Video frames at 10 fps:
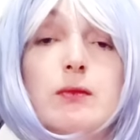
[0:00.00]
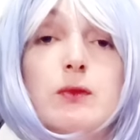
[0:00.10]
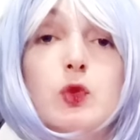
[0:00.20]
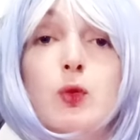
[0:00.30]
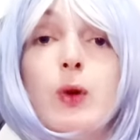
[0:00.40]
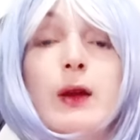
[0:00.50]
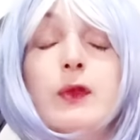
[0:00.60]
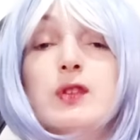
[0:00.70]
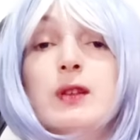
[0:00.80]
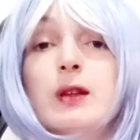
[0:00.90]
Your wife
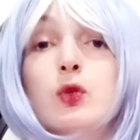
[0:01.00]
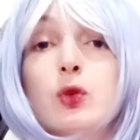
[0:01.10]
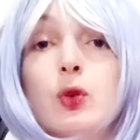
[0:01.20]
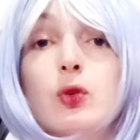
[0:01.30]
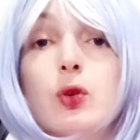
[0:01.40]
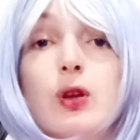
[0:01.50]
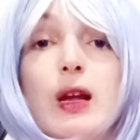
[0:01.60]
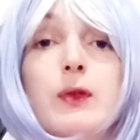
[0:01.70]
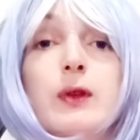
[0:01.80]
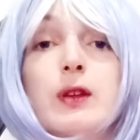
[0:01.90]
isn't into you, your
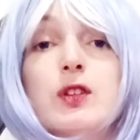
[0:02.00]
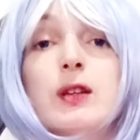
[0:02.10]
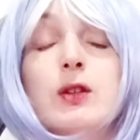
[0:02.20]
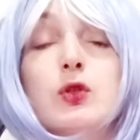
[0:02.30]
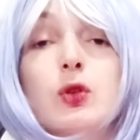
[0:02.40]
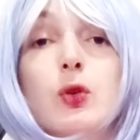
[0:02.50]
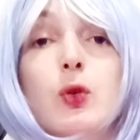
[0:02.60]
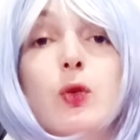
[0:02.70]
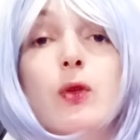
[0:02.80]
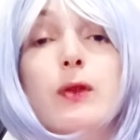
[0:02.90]
girlfriend isn't into
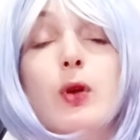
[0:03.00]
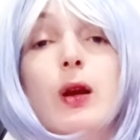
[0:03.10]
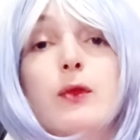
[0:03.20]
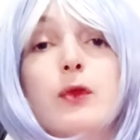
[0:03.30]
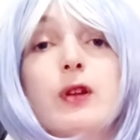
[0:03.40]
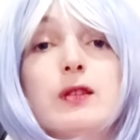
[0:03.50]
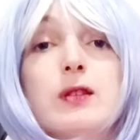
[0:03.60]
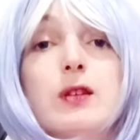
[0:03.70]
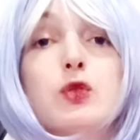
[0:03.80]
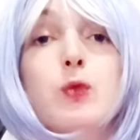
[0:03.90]
you, you have reached
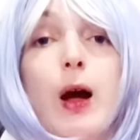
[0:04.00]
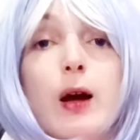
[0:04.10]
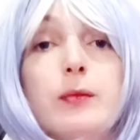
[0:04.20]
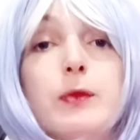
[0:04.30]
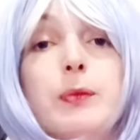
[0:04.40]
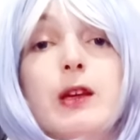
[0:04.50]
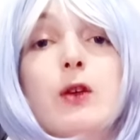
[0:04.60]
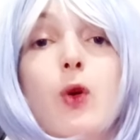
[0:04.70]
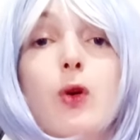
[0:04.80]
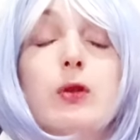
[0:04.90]
the swamp being
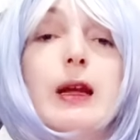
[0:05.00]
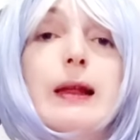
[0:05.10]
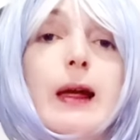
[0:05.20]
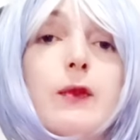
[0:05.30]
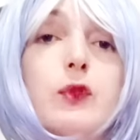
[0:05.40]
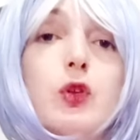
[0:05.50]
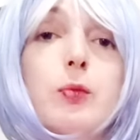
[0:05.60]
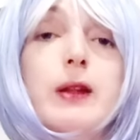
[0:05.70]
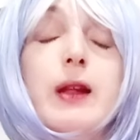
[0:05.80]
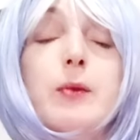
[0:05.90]
called, I love you,
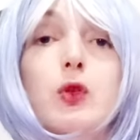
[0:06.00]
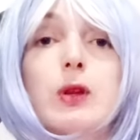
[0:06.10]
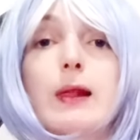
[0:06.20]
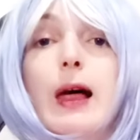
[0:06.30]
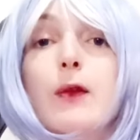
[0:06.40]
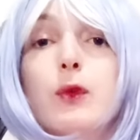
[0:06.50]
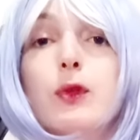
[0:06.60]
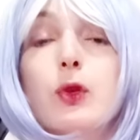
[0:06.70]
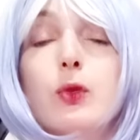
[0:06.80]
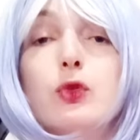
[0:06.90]
but I'm not in love with
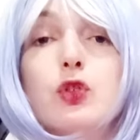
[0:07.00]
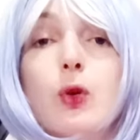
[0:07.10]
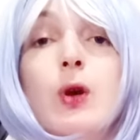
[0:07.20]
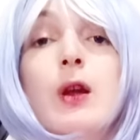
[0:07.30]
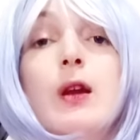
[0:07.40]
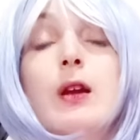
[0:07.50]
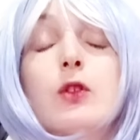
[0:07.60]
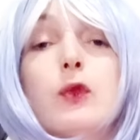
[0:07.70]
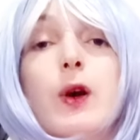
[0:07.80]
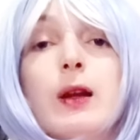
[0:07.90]
you, so
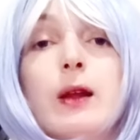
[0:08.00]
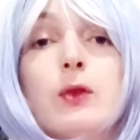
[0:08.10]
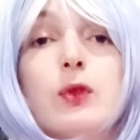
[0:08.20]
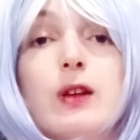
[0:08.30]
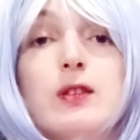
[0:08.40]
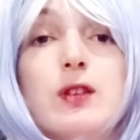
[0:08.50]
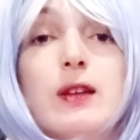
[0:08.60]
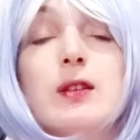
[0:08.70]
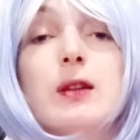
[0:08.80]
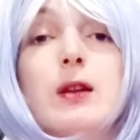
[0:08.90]
you find out
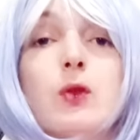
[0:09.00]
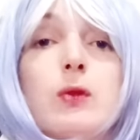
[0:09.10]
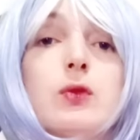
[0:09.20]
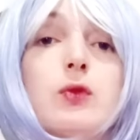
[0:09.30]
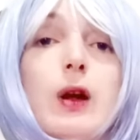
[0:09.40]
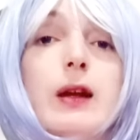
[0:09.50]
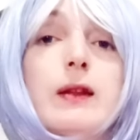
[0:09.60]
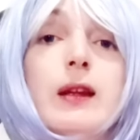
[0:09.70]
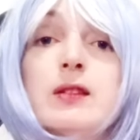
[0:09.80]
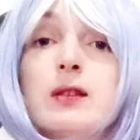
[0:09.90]
chastity and you want to try it,
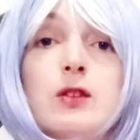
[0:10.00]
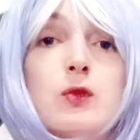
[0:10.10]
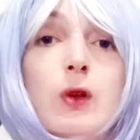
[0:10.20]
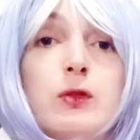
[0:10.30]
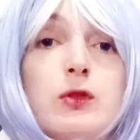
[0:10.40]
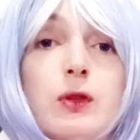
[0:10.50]
and she doesn't want to.